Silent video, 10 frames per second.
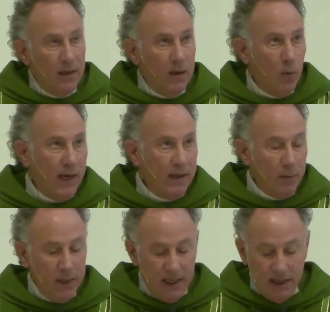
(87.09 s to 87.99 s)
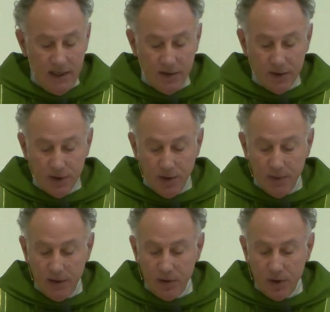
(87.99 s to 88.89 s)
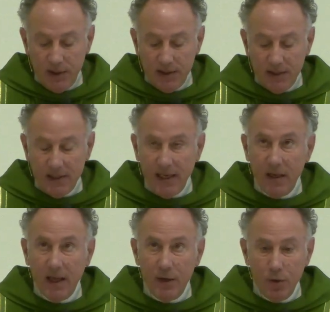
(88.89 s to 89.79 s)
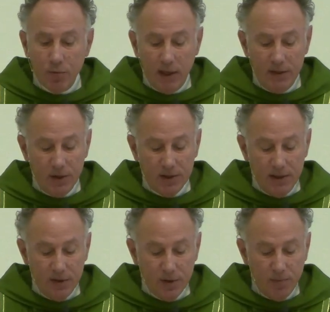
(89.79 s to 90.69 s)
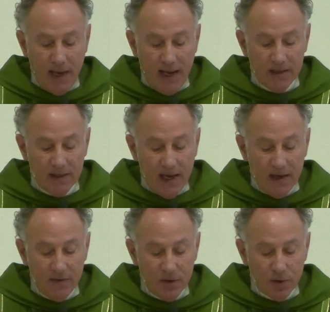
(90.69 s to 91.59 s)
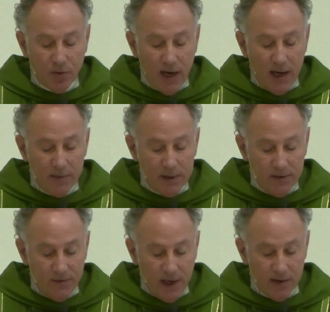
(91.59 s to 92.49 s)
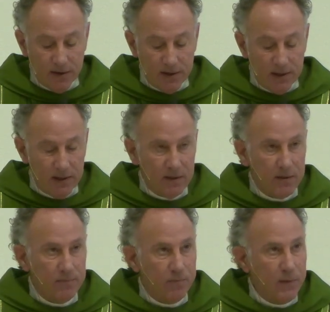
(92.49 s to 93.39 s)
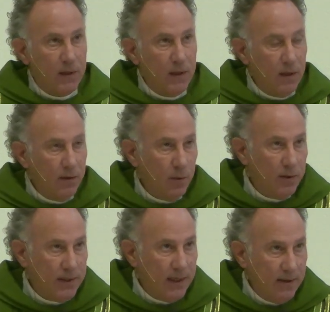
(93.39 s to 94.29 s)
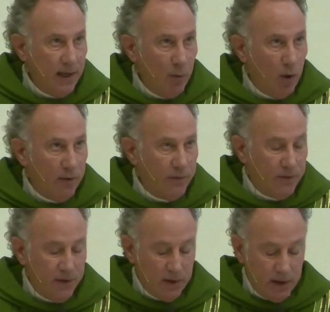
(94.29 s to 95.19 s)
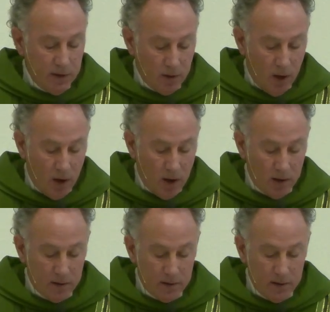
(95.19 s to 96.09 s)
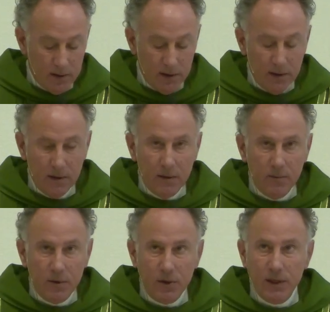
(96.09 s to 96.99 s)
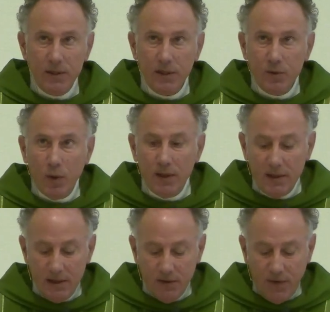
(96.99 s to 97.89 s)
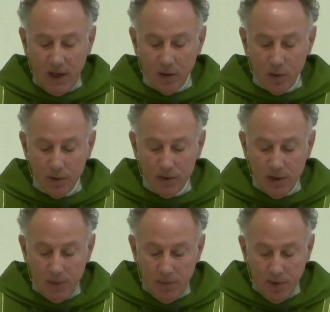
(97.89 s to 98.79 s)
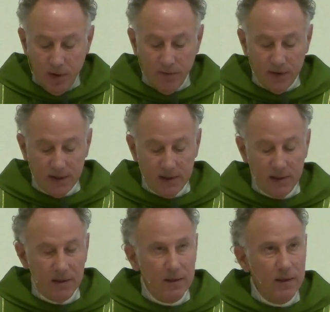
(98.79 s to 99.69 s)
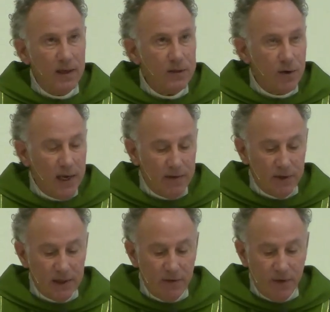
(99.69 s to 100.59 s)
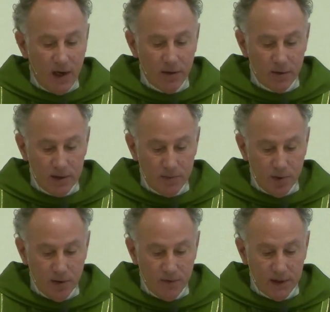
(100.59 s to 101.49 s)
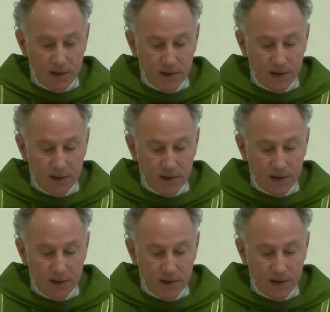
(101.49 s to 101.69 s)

Way at the beginning of the sermon, Jesus said, Let your righteousness surpass that of the scribes and Pharisees. In other words, they, they were fulfilling the law. But Jesus wants his followers to be perfect as our Heavenly Father is perfect.